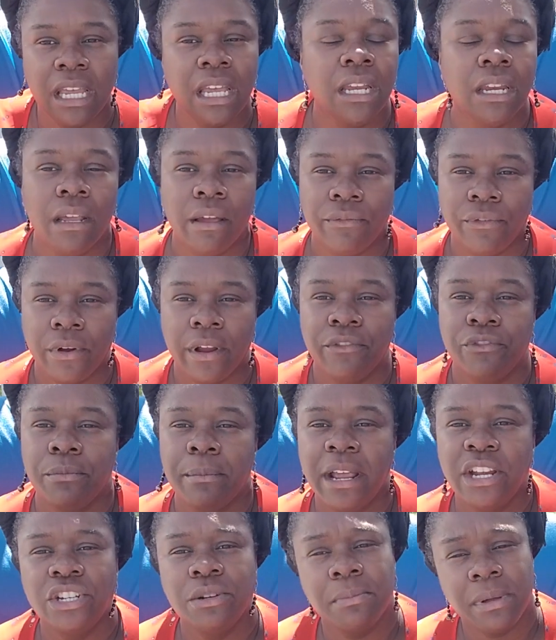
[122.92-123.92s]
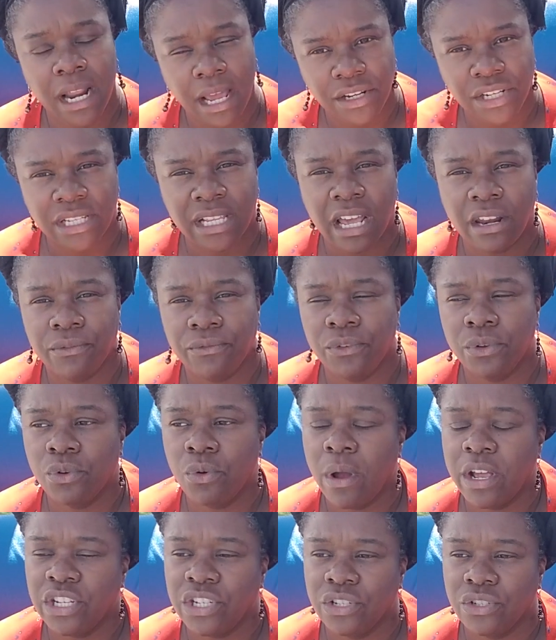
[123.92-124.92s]
any of her information, but I just had a few
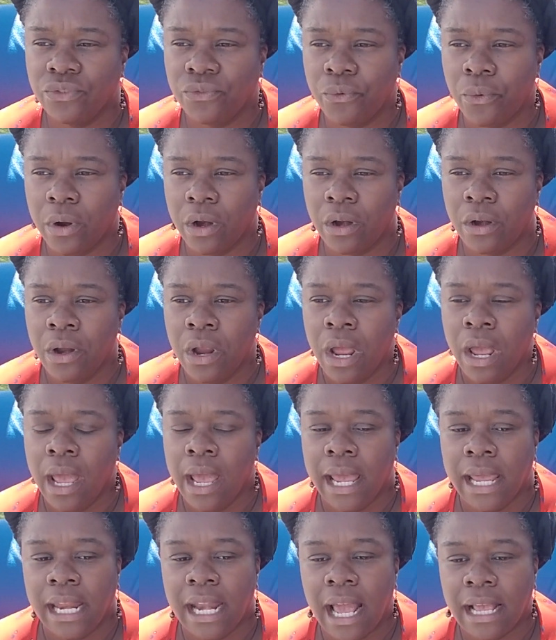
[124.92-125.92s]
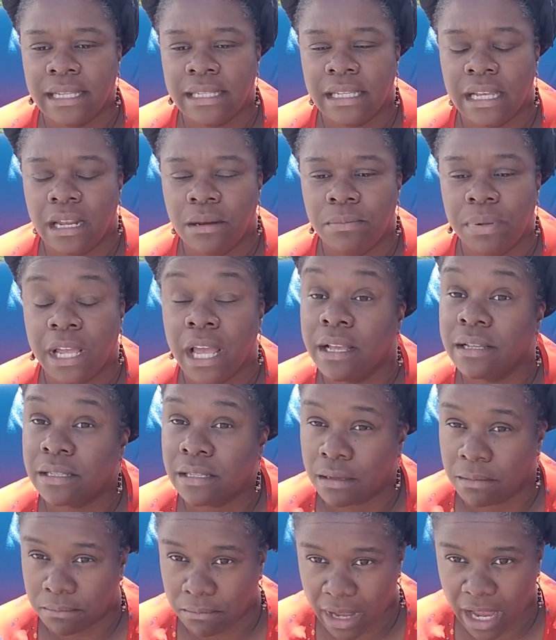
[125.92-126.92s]
questions for her. And I said, because
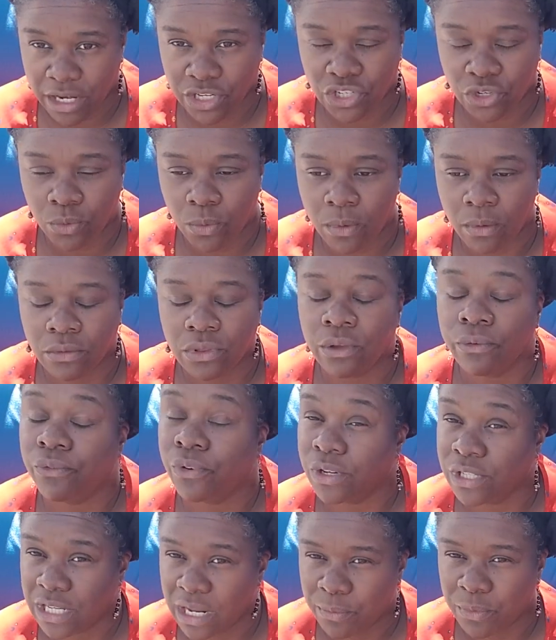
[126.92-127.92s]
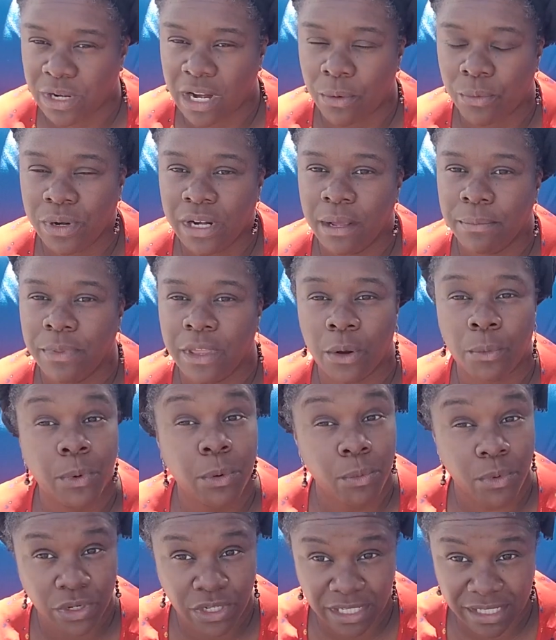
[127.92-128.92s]
mind you, the first time when I went up there, we
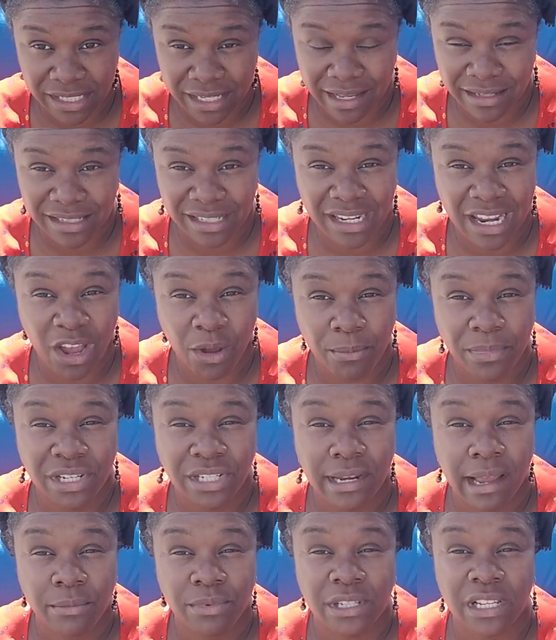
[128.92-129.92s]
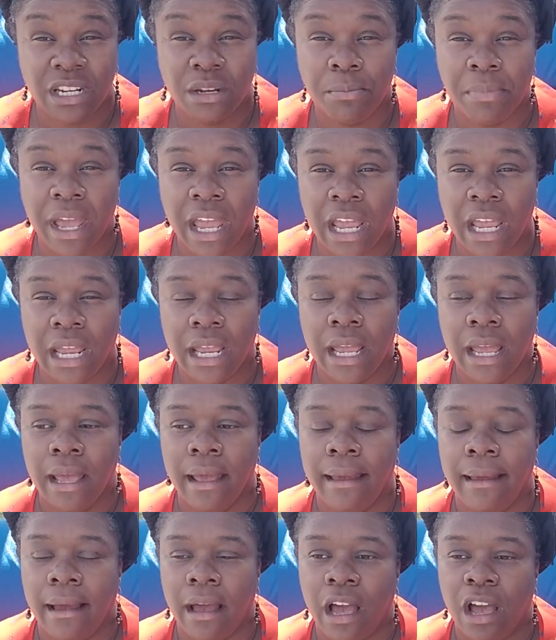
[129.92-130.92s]
were discussing how much I was going to pay
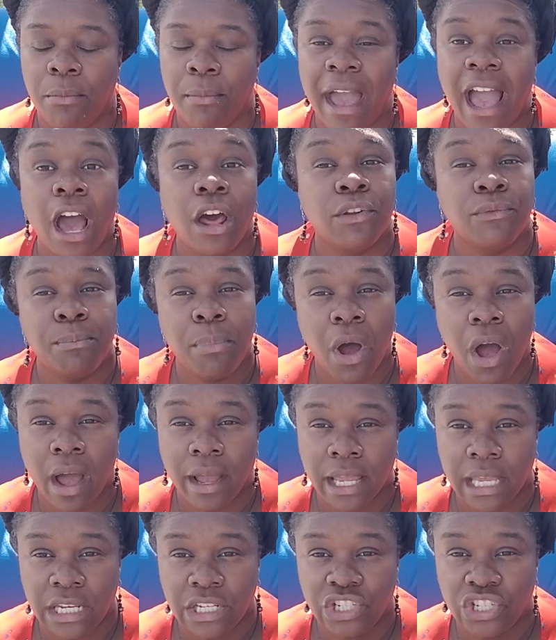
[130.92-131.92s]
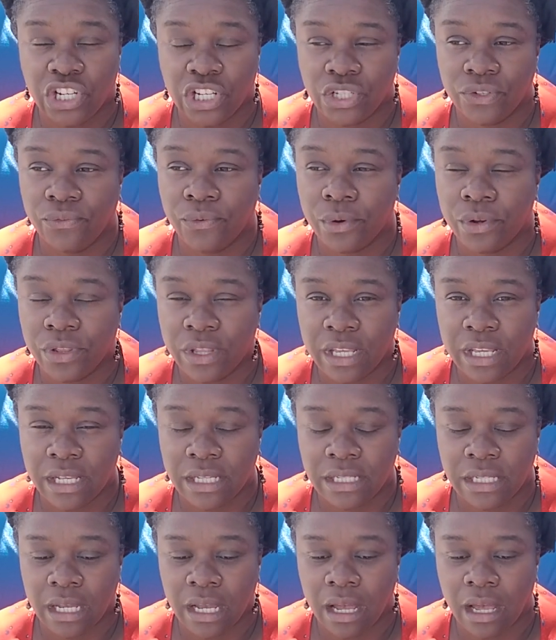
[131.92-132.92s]
out of pocket just for
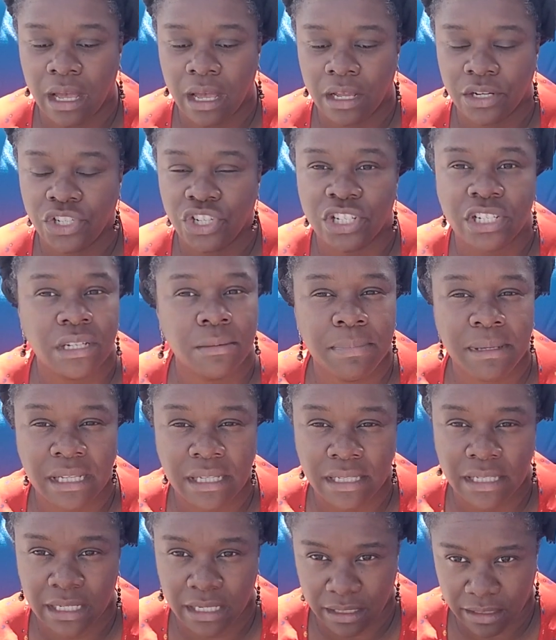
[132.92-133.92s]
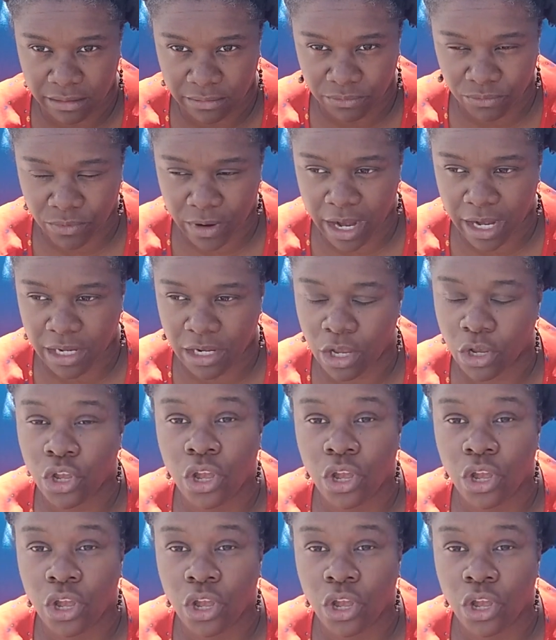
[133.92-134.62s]
this, just to be seen, right?